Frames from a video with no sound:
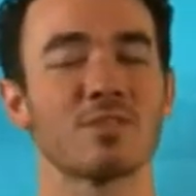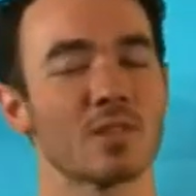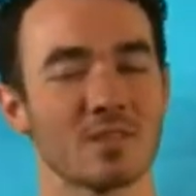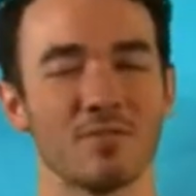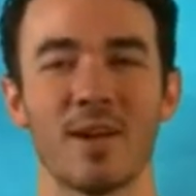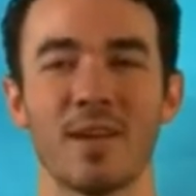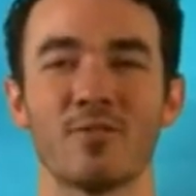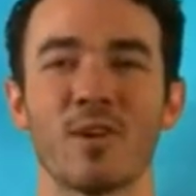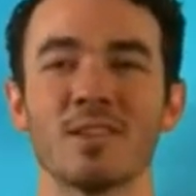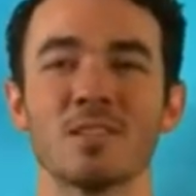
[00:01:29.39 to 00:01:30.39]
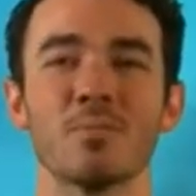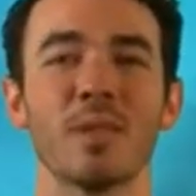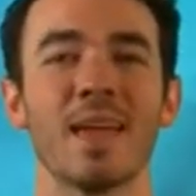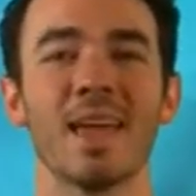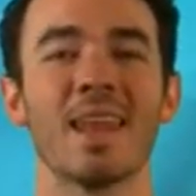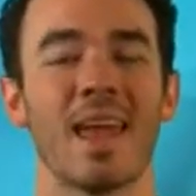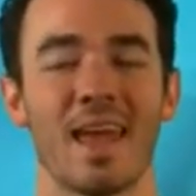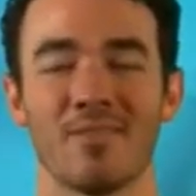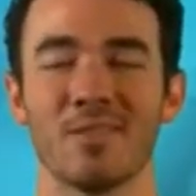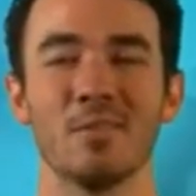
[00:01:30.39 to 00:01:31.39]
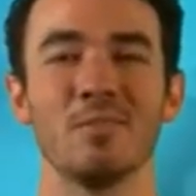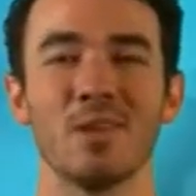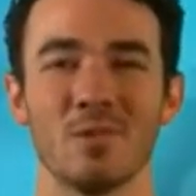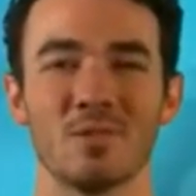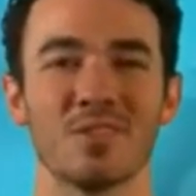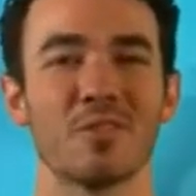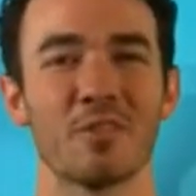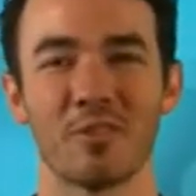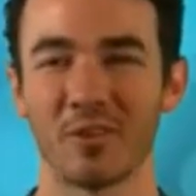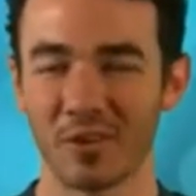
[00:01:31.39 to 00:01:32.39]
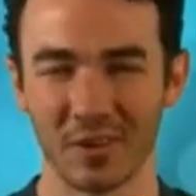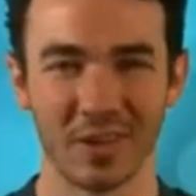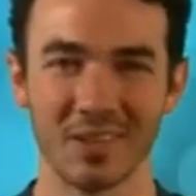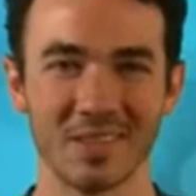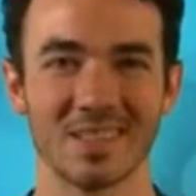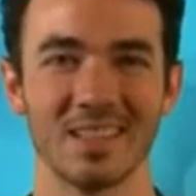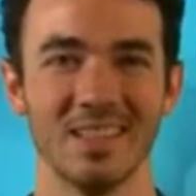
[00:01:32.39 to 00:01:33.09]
just invite friends to play and have them use your referral codes.